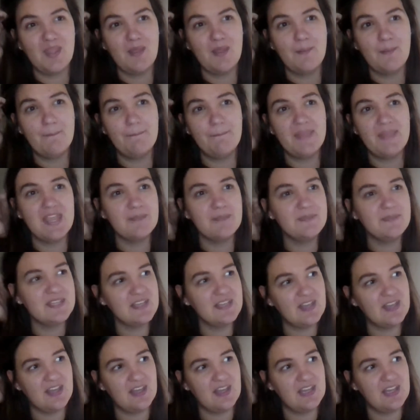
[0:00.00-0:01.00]
maybe
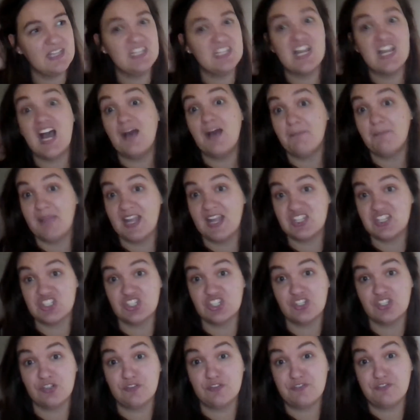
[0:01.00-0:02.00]
not
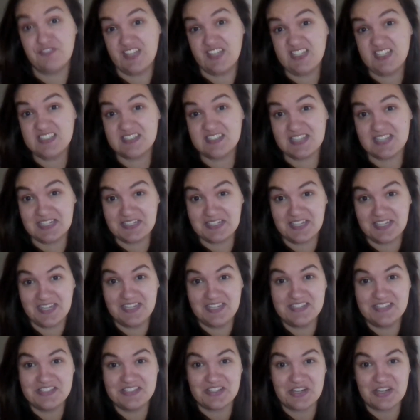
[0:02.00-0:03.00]
magical fits that
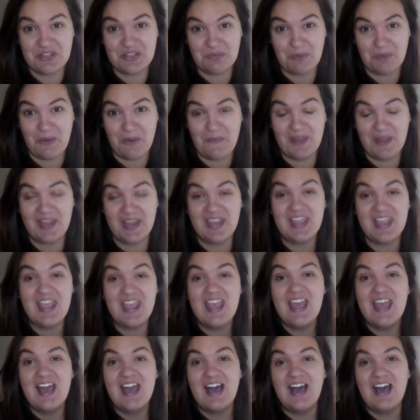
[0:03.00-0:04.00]
kids are throwing,
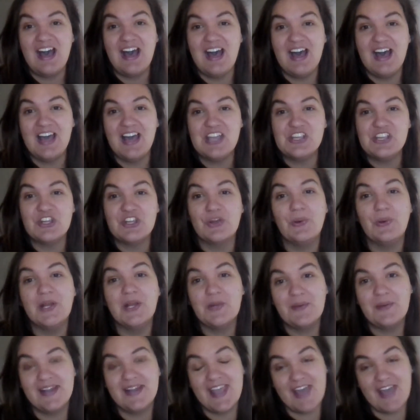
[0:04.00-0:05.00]
you're going
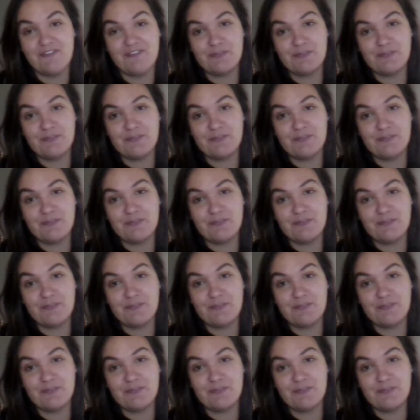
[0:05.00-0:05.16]
to want to have a